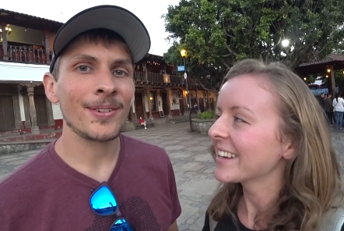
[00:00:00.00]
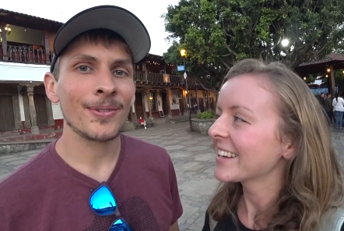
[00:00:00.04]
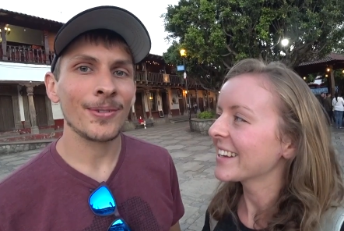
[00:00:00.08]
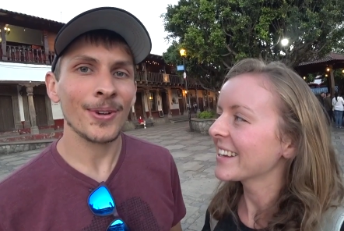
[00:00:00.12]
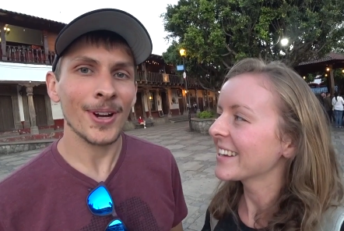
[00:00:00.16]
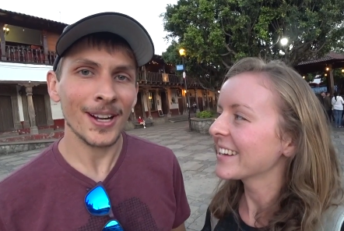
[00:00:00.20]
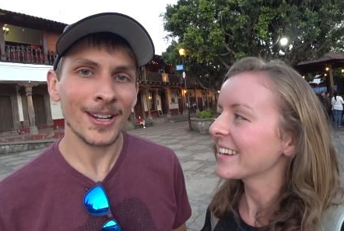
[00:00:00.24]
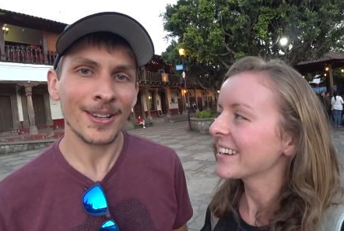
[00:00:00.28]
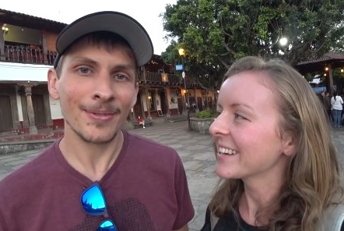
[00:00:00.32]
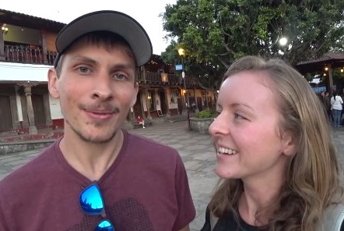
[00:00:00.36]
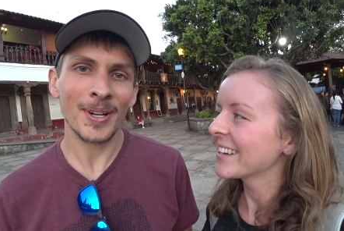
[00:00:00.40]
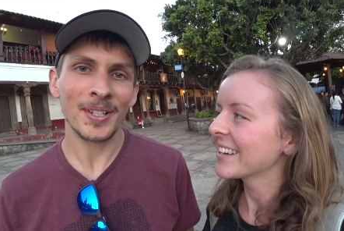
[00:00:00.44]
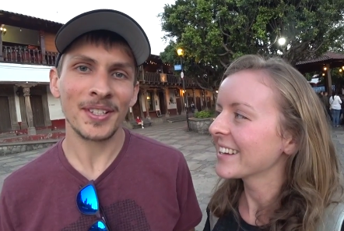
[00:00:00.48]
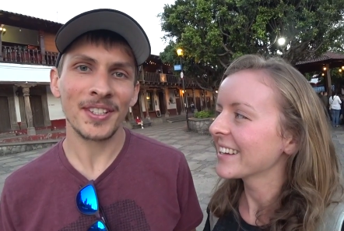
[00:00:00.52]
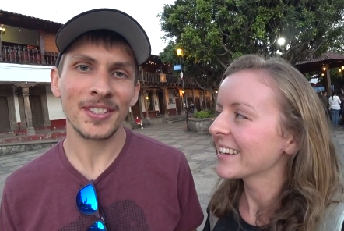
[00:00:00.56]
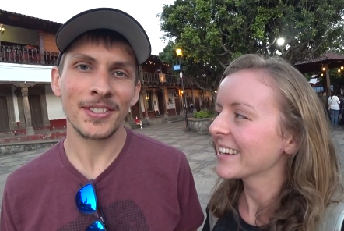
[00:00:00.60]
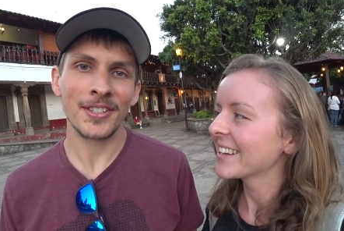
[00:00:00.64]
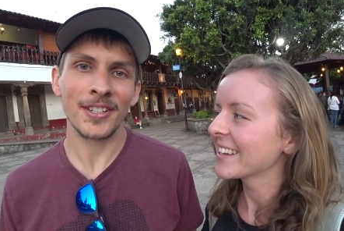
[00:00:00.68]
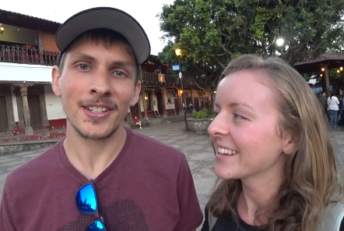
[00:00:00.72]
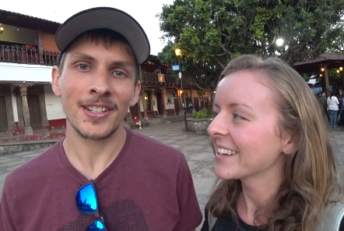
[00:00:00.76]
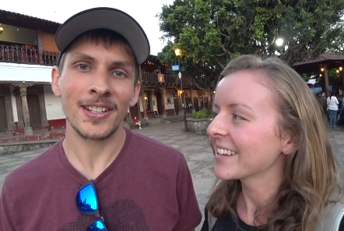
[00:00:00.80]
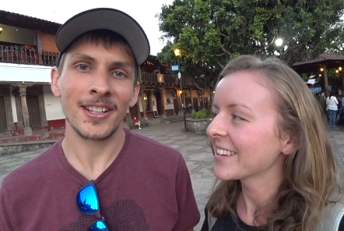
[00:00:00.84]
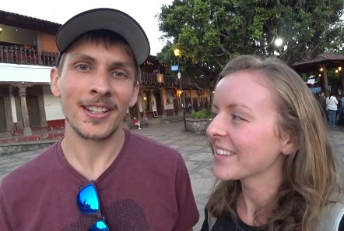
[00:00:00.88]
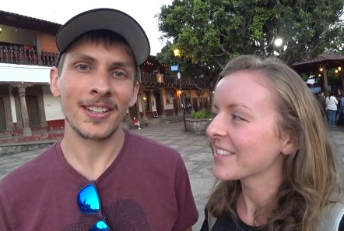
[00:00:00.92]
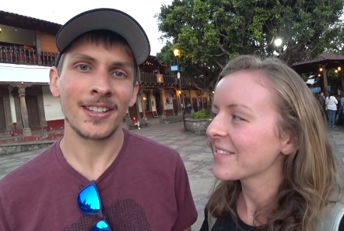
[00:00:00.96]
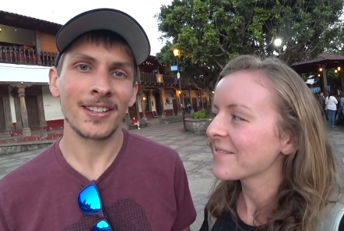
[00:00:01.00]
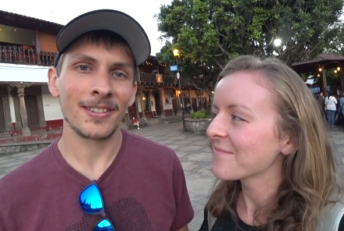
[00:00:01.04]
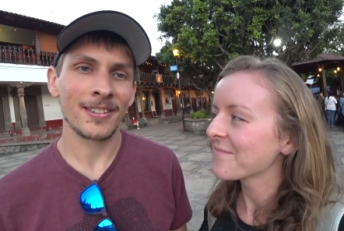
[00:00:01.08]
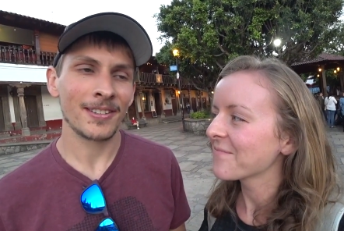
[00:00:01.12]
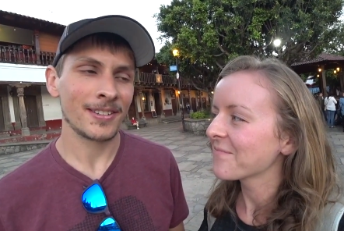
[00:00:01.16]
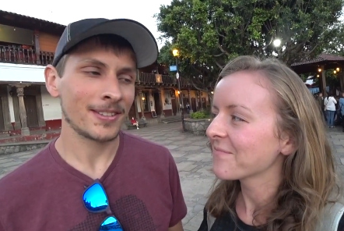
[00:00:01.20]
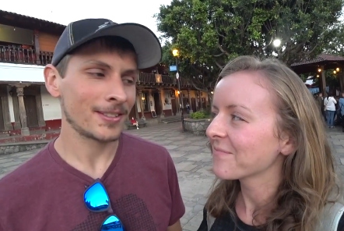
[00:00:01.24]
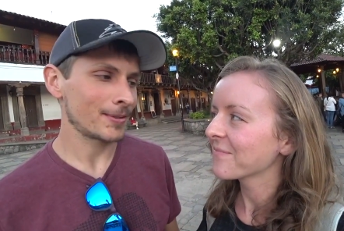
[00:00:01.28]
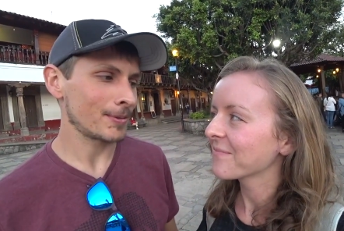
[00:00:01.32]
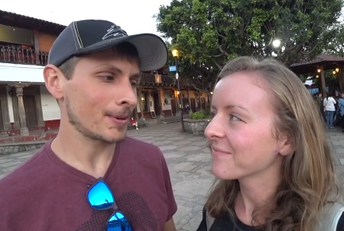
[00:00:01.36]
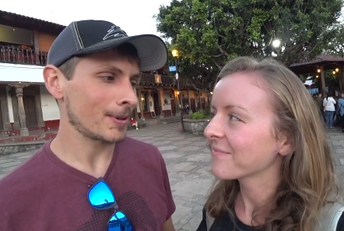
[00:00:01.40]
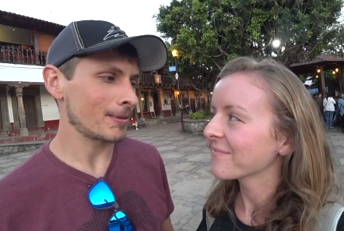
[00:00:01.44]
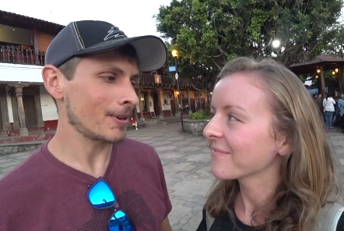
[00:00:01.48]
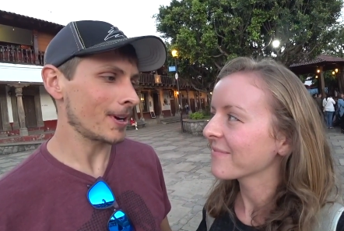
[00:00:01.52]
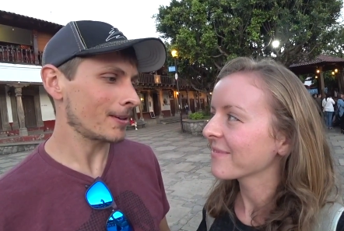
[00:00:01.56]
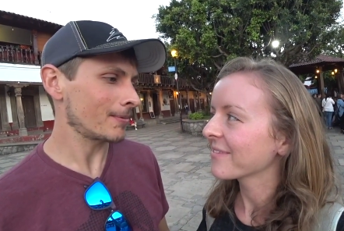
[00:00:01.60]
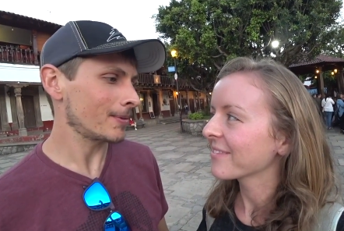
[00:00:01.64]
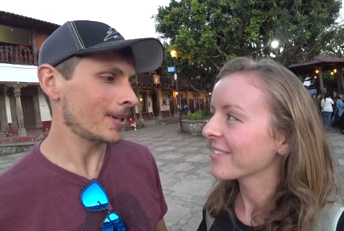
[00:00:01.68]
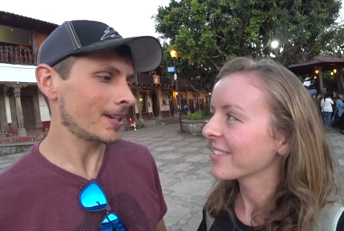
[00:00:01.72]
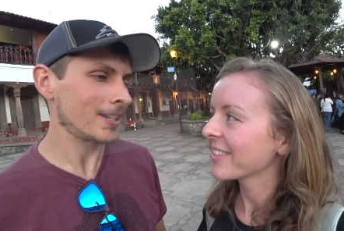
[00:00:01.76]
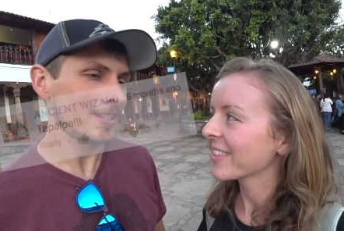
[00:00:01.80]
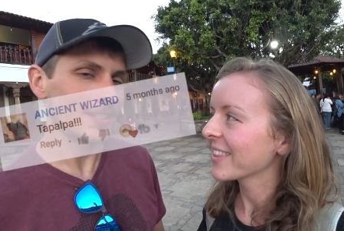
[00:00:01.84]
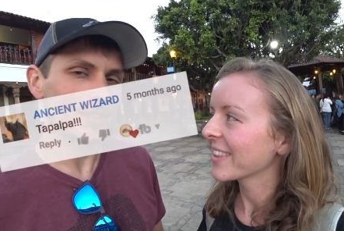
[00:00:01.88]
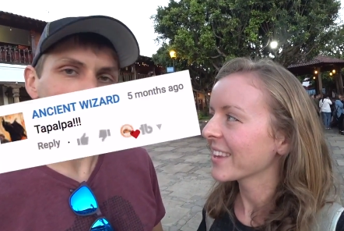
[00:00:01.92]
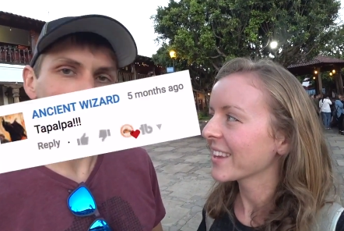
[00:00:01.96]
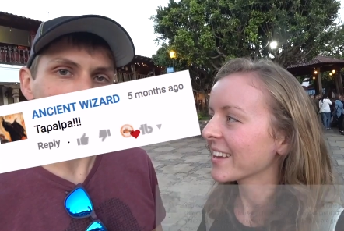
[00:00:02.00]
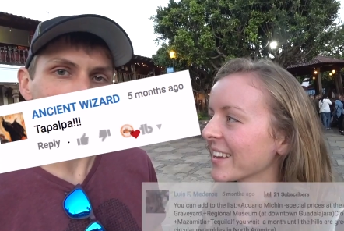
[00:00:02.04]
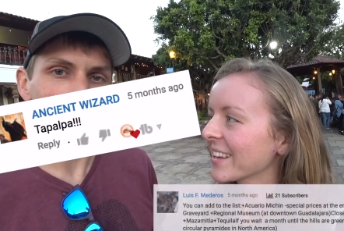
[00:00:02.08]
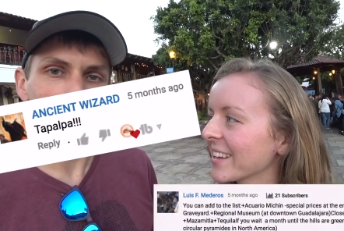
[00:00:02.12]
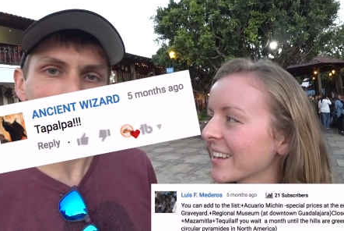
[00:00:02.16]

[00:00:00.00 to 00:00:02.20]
Speaker 1: recommended city it's been recommended to us